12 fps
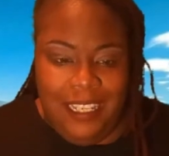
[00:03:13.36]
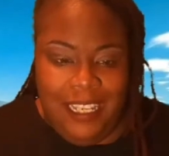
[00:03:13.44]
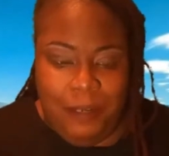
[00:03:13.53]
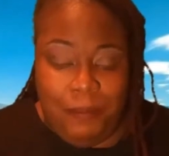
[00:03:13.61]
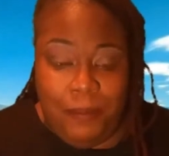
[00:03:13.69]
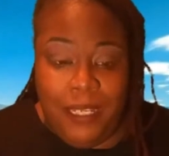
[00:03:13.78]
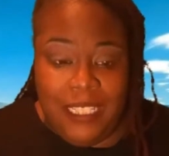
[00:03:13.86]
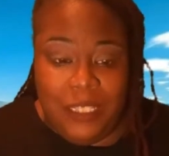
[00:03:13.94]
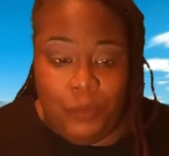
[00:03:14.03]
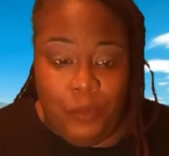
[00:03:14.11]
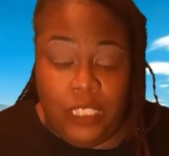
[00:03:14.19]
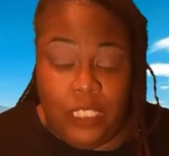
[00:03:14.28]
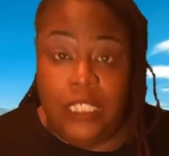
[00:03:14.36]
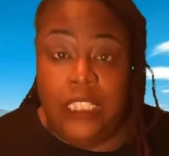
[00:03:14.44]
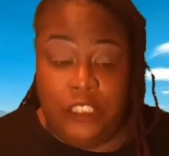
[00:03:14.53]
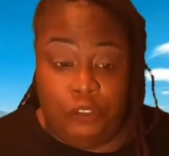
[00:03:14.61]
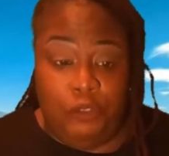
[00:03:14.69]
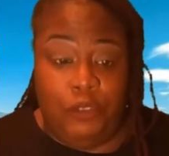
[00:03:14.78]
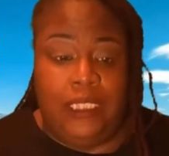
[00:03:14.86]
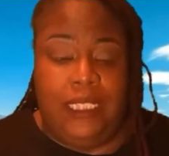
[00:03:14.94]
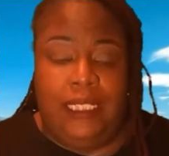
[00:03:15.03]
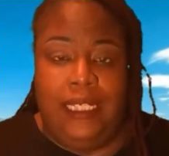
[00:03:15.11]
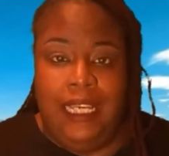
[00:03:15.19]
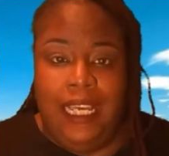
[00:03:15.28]
in a place where
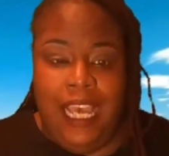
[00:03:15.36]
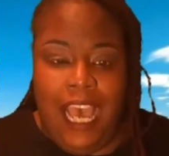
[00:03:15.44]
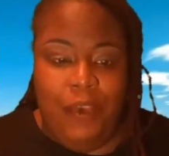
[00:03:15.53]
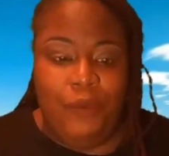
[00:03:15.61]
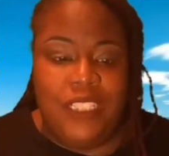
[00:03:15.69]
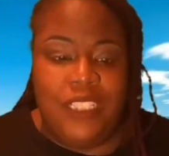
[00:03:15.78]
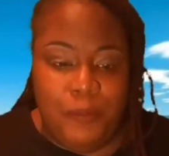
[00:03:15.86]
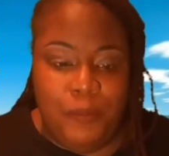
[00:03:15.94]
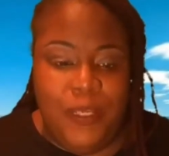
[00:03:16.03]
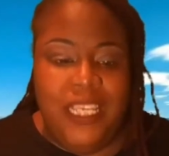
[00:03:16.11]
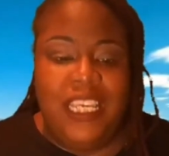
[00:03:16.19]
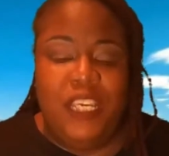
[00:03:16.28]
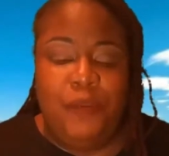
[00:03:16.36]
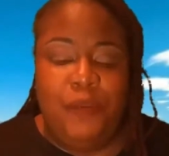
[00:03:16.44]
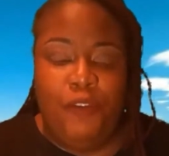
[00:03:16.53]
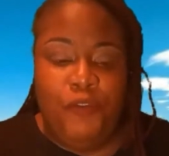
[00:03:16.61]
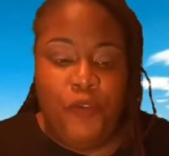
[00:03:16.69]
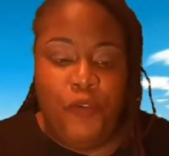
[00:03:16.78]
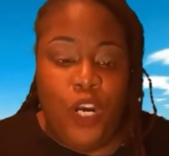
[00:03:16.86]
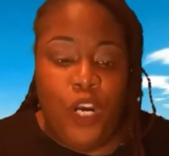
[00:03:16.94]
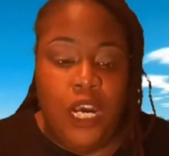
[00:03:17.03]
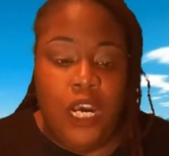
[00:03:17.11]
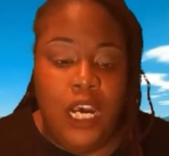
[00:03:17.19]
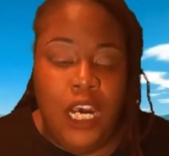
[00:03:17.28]
literally I was speaking
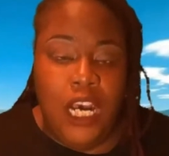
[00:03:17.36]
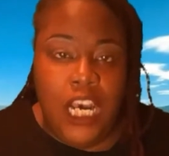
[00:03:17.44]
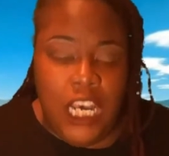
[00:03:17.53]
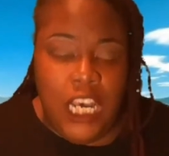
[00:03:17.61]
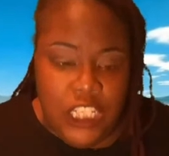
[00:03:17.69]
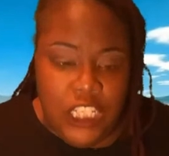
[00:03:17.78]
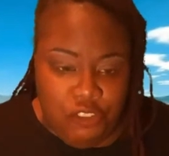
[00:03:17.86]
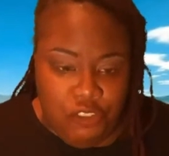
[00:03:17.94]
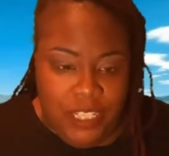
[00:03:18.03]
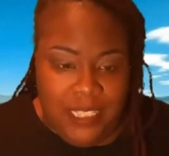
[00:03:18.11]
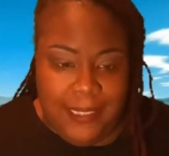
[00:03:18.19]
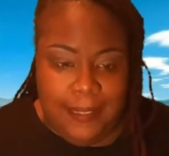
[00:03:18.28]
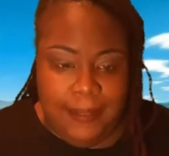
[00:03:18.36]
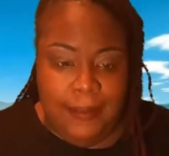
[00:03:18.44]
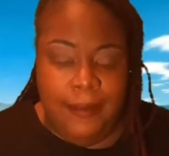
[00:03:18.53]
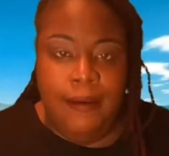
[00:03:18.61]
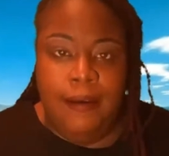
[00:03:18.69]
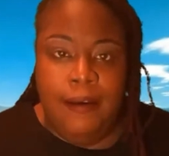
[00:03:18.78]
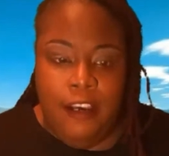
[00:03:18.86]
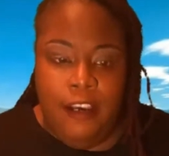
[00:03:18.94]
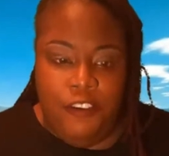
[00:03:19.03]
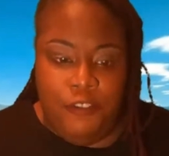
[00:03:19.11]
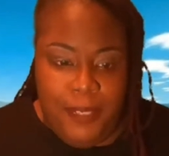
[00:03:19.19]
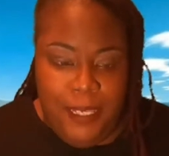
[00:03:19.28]
before hundreds
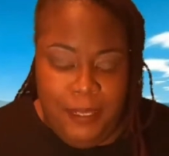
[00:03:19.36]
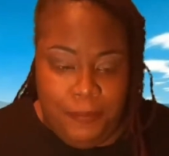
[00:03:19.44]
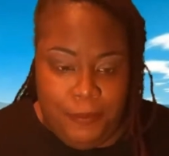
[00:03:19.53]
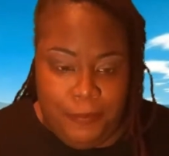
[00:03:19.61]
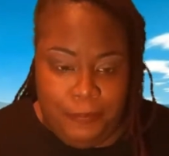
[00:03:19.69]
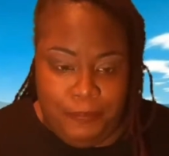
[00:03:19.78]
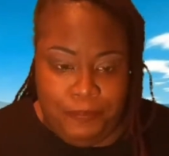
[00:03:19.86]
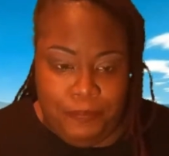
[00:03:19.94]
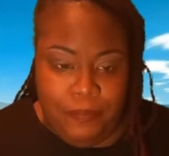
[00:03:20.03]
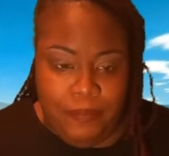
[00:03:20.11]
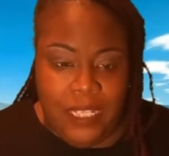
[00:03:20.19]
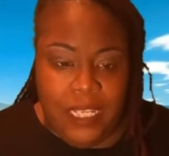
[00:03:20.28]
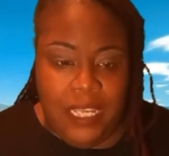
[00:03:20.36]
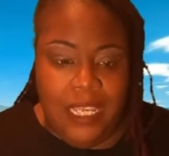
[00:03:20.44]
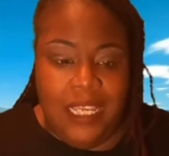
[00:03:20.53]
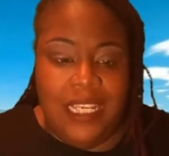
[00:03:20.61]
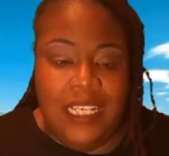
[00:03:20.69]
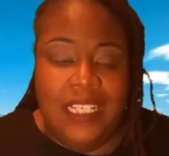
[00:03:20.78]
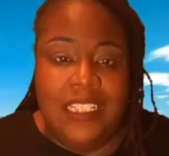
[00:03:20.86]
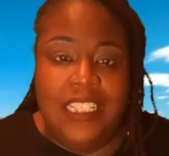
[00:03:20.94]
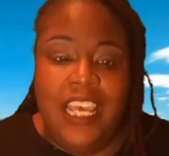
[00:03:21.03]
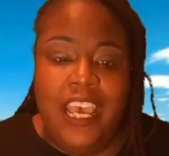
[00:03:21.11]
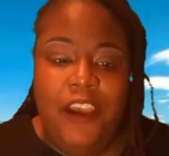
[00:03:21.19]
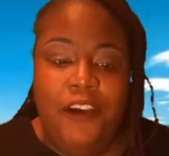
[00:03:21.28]
of people
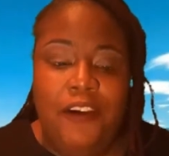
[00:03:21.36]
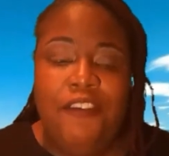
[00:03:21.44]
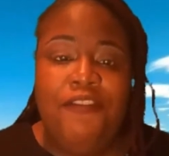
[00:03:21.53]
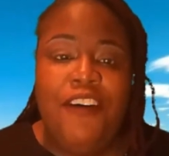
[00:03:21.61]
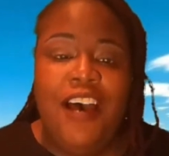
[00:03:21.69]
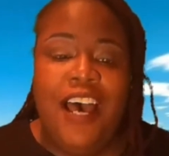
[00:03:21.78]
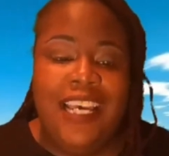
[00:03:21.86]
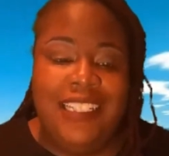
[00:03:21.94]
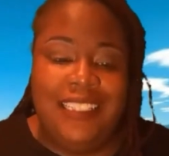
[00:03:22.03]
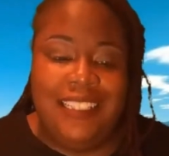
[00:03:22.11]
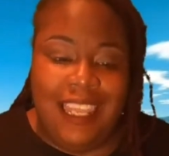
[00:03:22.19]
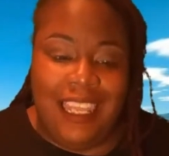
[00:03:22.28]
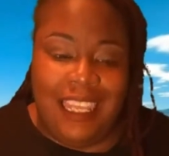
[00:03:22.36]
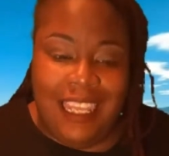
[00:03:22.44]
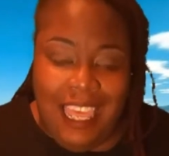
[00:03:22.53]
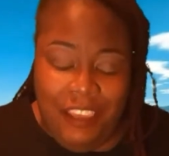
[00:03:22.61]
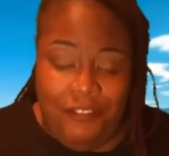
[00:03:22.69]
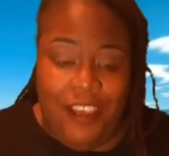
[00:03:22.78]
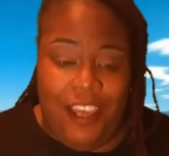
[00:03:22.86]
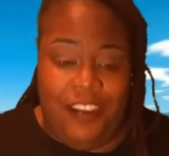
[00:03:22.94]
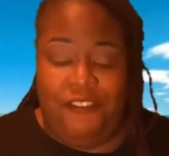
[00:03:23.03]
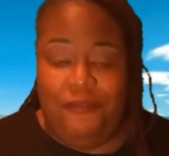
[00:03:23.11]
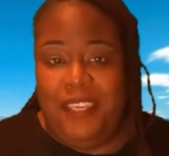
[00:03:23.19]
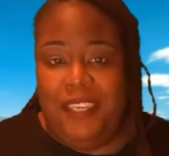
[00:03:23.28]
terrified the life
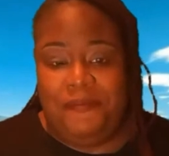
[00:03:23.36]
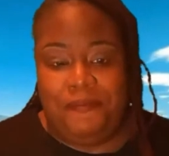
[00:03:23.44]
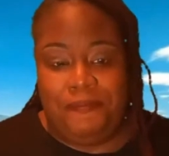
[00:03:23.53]
out of me.